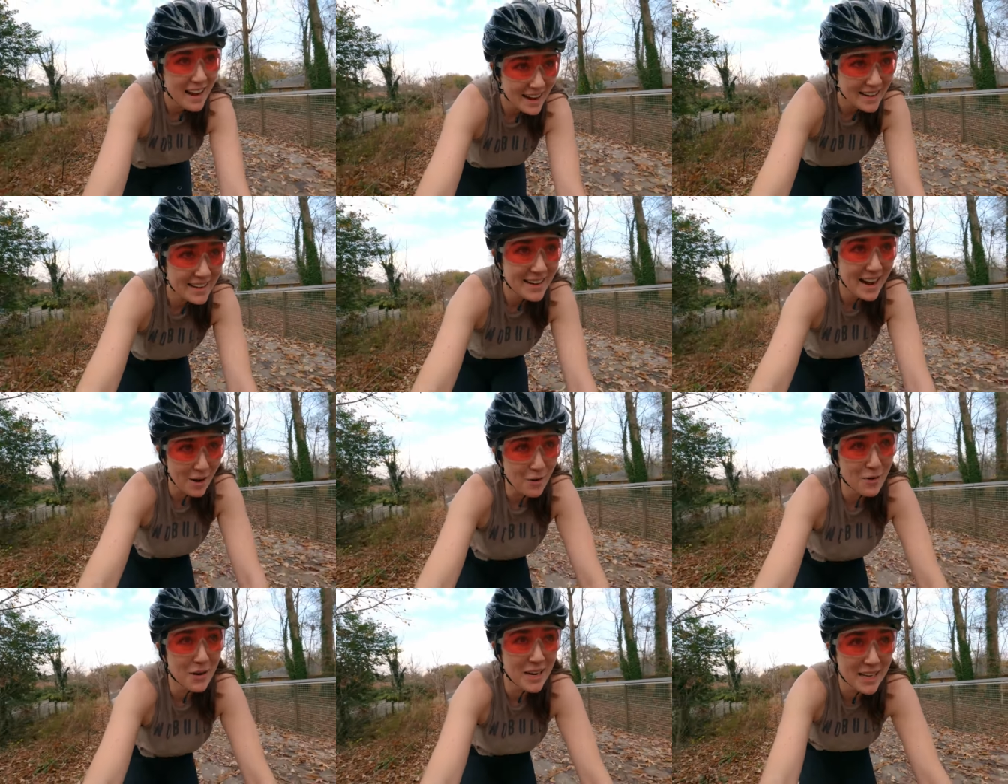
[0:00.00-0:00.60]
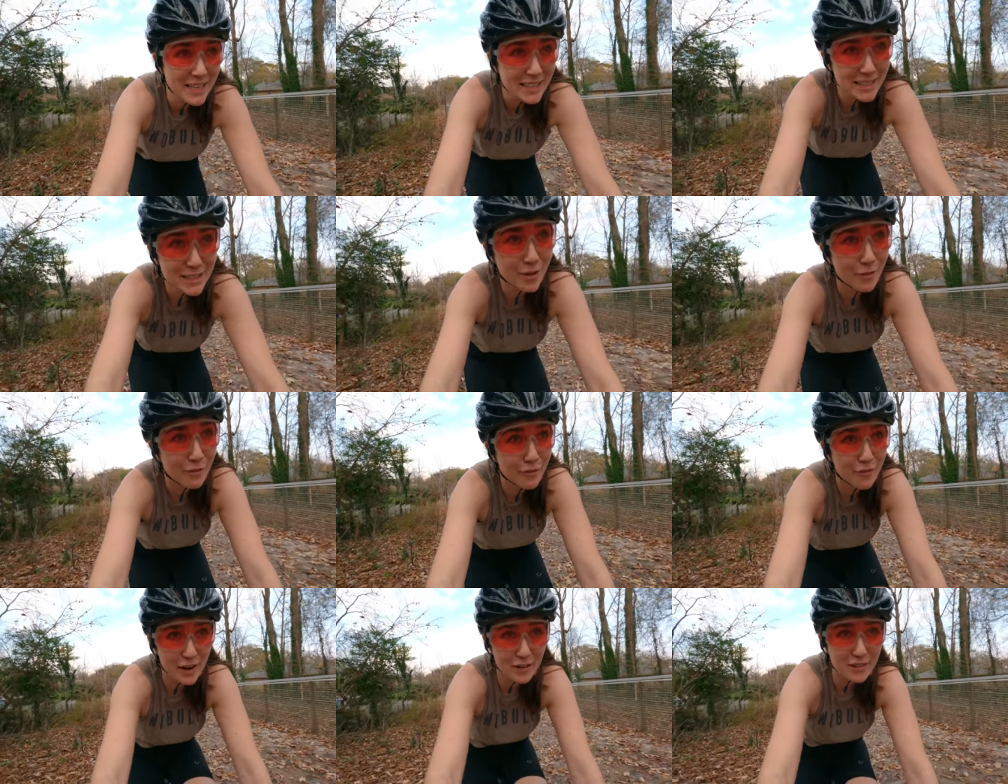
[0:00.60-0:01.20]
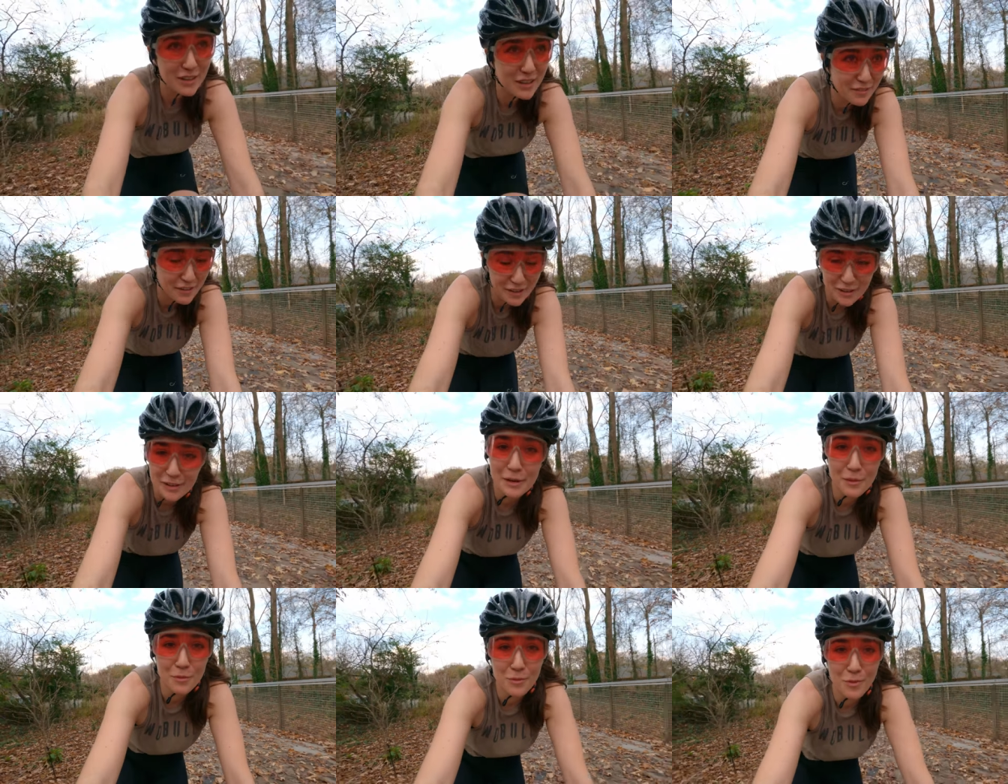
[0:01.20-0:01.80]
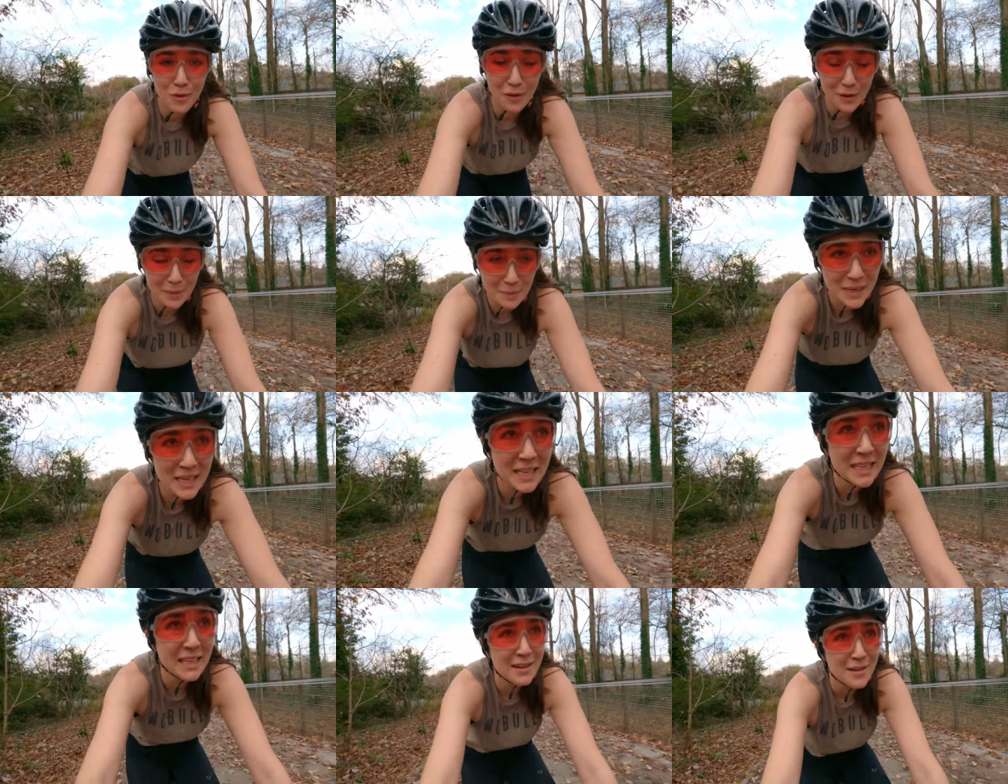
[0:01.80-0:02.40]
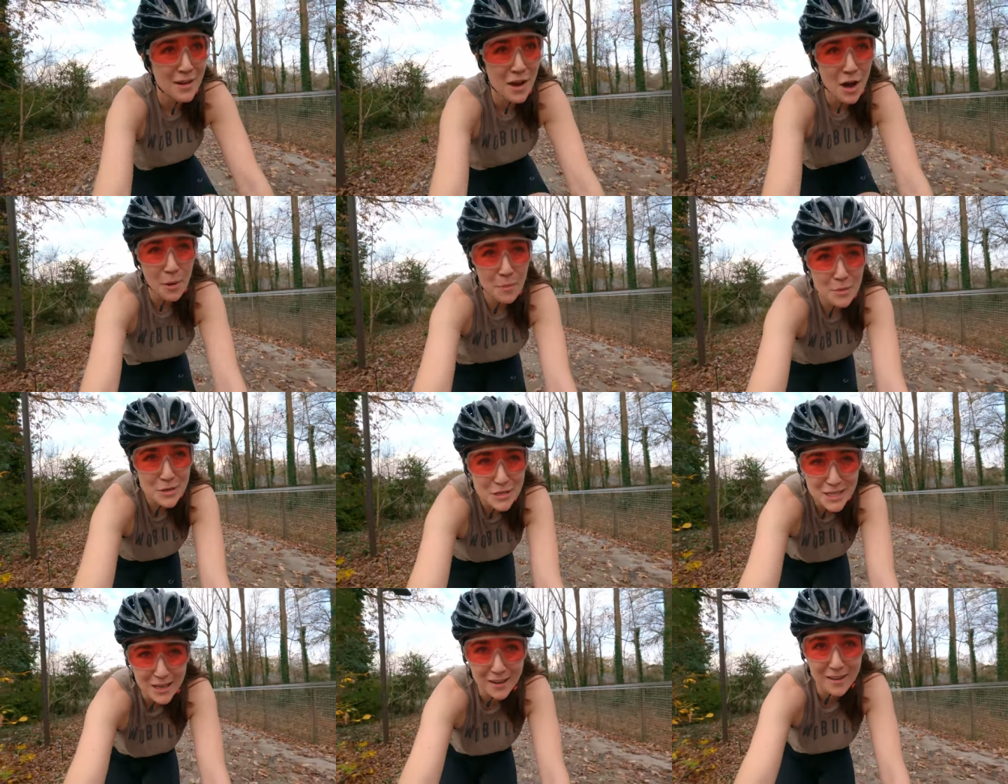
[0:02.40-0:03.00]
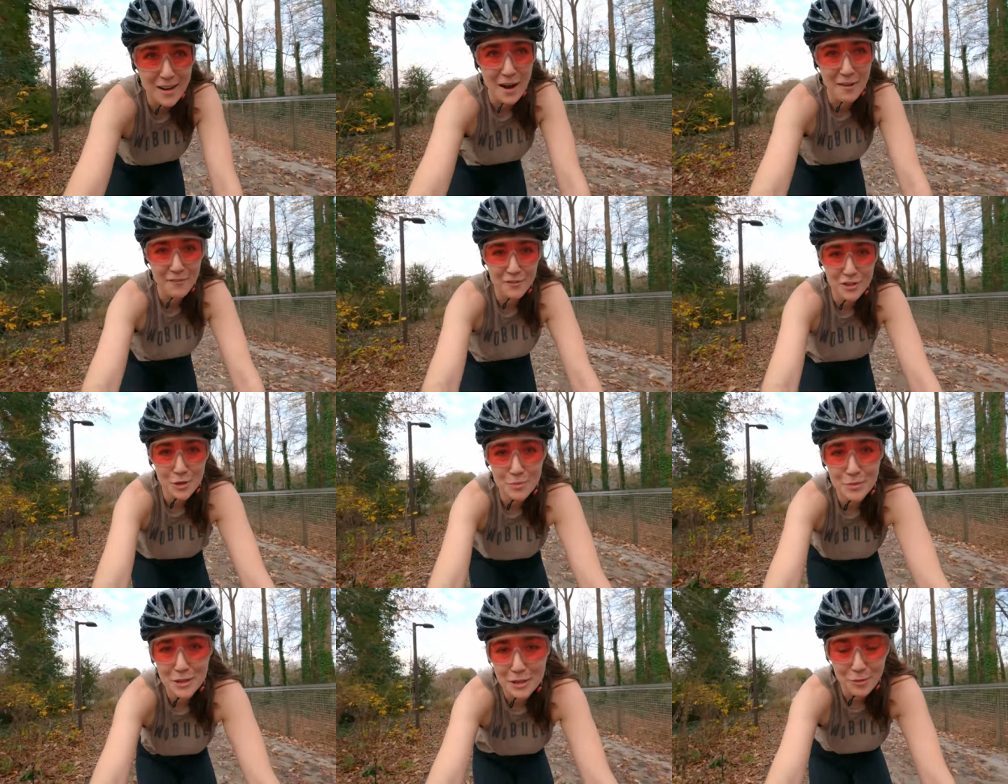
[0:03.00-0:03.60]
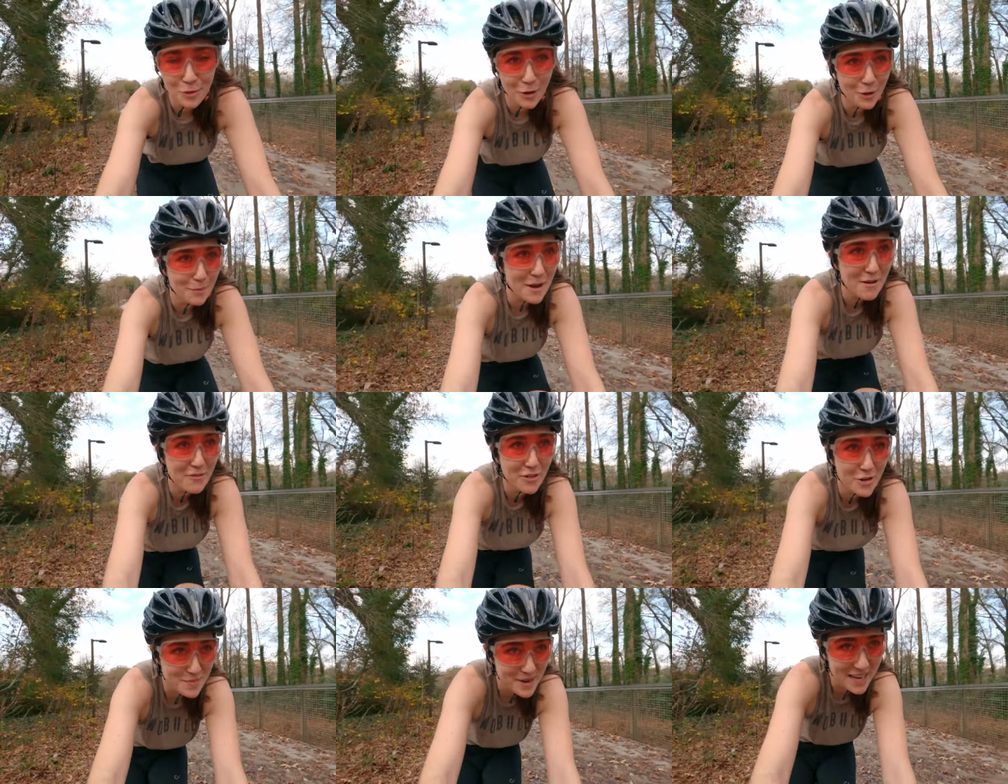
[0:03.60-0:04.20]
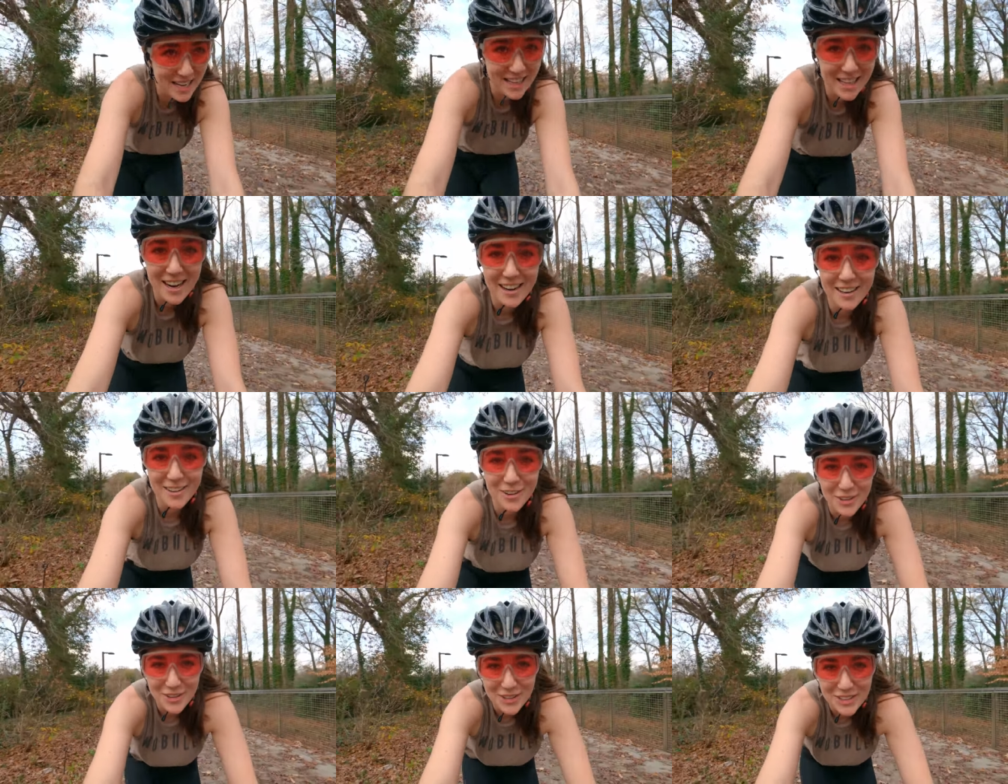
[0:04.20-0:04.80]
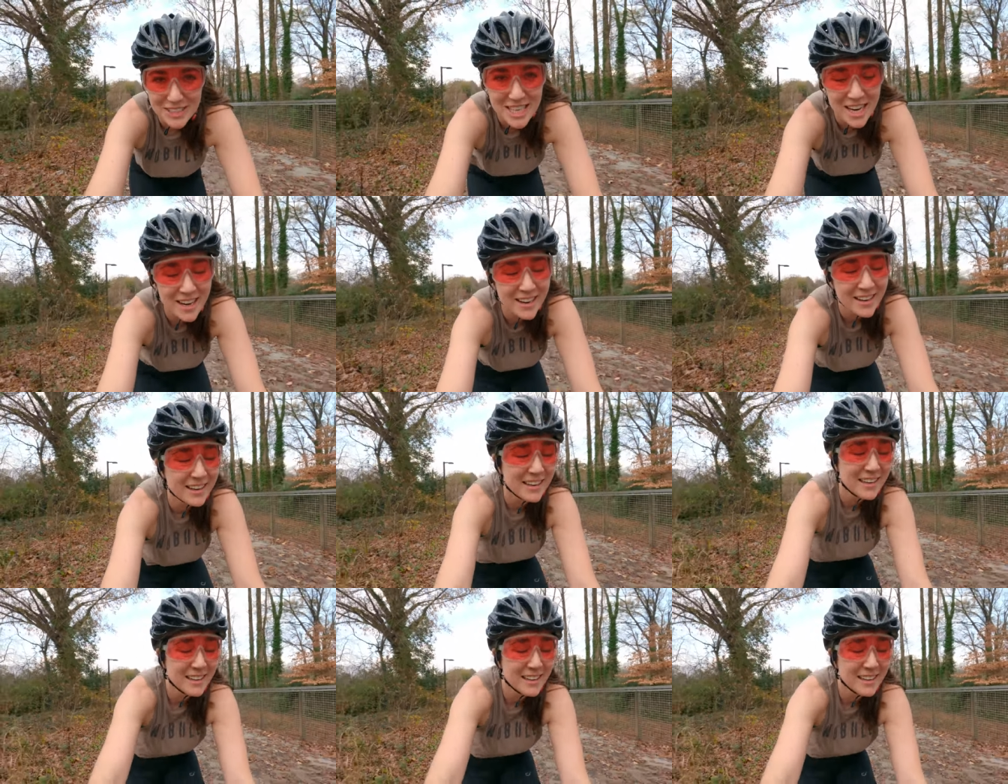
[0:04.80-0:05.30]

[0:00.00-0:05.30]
And now it's very, very warm, almost uncomfortably warm after being that cold.